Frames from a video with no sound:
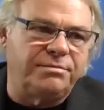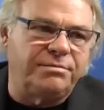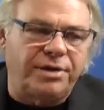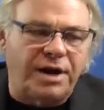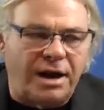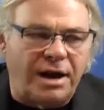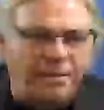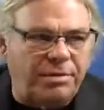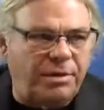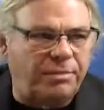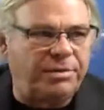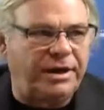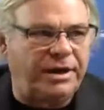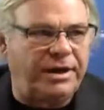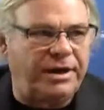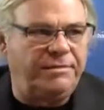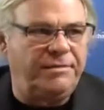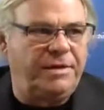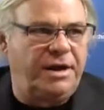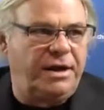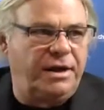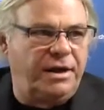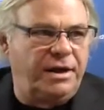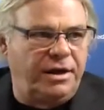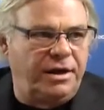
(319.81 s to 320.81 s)
probably,
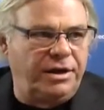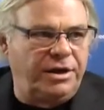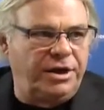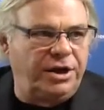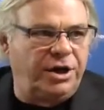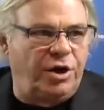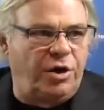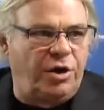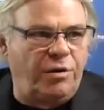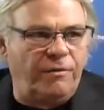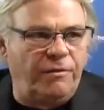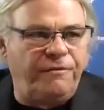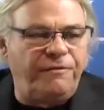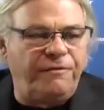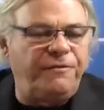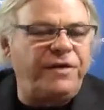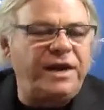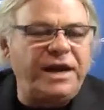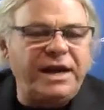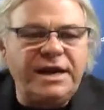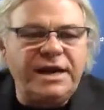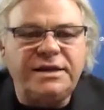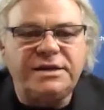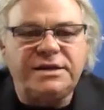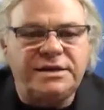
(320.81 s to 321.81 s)

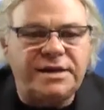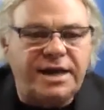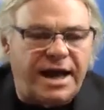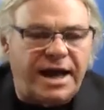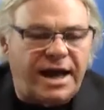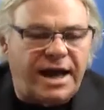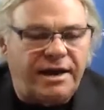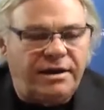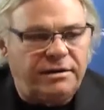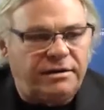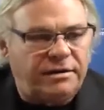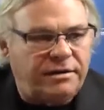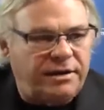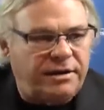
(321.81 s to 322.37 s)
feeds that